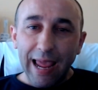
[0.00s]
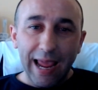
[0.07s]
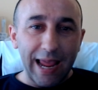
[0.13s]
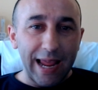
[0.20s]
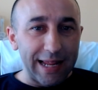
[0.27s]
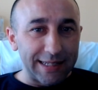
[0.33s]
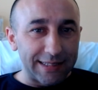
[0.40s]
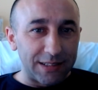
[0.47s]

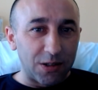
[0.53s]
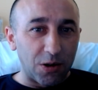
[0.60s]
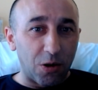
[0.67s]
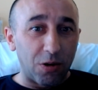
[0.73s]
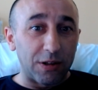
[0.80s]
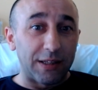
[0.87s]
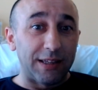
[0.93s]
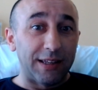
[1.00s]
is
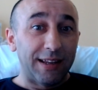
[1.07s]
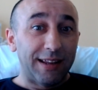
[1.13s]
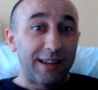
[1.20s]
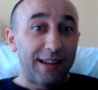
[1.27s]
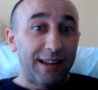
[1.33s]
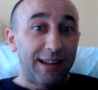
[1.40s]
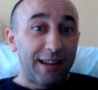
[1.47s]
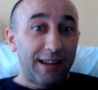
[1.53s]
not
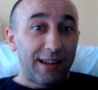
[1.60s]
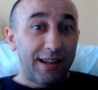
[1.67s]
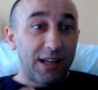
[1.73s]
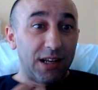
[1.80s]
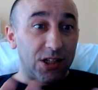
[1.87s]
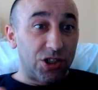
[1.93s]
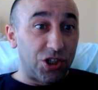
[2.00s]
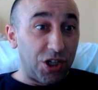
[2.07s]

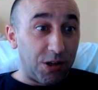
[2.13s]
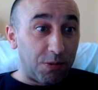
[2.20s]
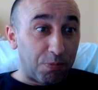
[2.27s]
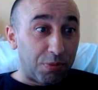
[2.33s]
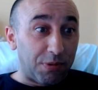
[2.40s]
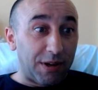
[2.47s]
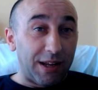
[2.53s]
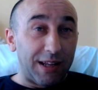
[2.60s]
cheap.
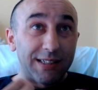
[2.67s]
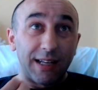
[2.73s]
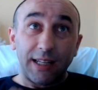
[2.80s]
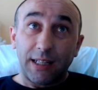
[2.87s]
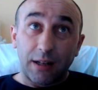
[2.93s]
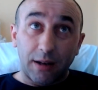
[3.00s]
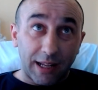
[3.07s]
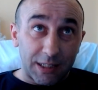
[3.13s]
It's a
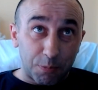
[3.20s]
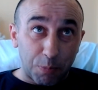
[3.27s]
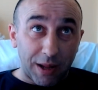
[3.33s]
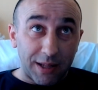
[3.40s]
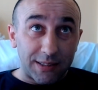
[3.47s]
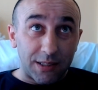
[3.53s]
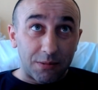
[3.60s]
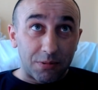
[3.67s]
little
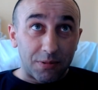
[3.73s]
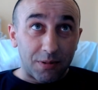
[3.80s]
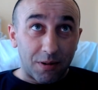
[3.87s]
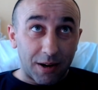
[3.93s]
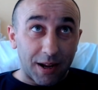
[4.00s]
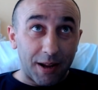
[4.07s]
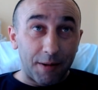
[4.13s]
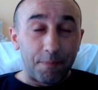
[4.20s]
expensive,
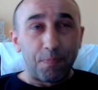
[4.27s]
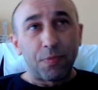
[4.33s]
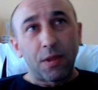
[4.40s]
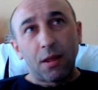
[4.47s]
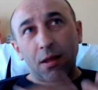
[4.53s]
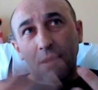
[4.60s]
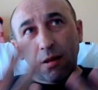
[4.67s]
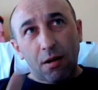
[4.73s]
okay?
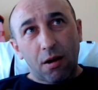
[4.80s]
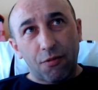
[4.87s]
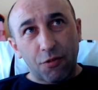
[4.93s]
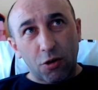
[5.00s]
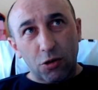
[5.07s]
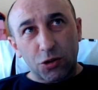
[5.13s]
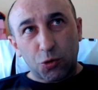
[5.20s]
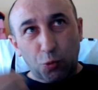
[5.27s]
Of
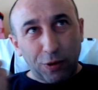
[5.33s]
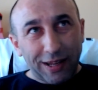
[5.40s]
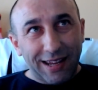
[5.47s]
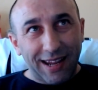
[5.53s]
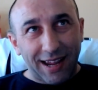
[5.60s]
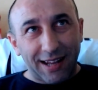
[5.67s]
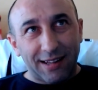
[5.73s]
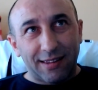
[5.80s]
course, we
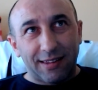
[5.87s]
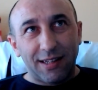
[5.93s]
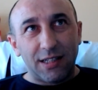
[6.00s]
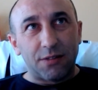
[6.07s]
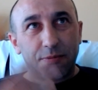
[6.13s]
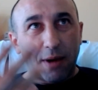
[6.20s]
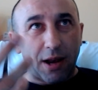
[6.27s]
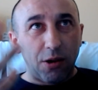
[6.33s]
get
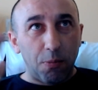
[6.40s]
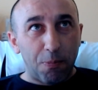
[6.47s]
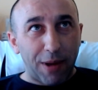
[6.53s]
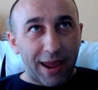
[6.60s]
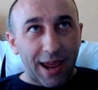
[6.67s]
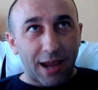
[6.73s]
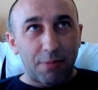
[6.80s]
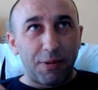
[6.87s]
this value
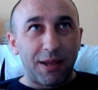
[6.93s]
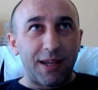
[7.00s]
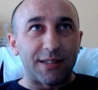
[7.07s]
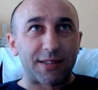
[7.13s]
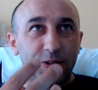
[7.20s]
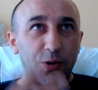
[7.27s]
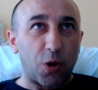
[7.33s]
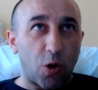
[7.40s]
back
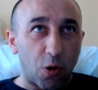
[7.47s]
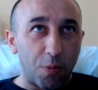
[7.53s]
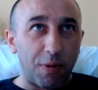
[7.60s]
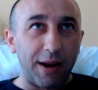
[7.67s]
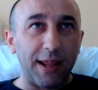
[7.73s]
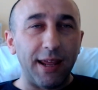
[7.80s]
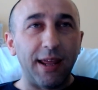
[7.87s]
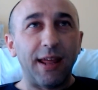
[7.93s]
because
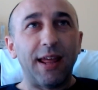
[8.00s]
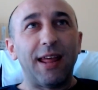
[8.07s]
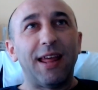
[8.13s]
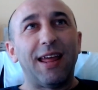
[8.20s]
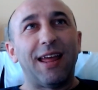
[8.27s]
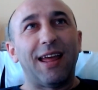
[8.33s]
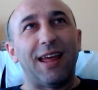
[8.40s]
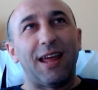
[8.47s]
normally
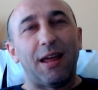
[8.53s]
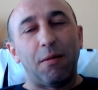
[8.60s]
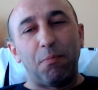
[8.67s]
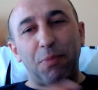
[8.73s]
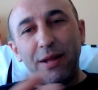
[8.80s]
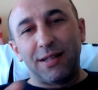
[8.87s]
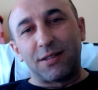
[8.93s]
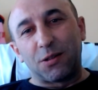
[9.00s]

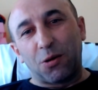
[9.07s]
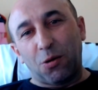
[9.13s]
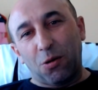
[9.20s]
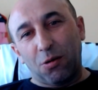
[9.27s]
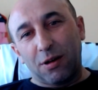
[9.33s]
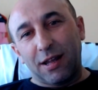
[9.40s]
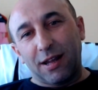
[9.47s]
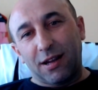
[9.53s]

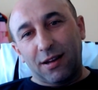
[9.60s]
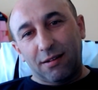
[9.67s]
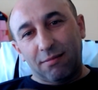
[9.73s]
BizTalk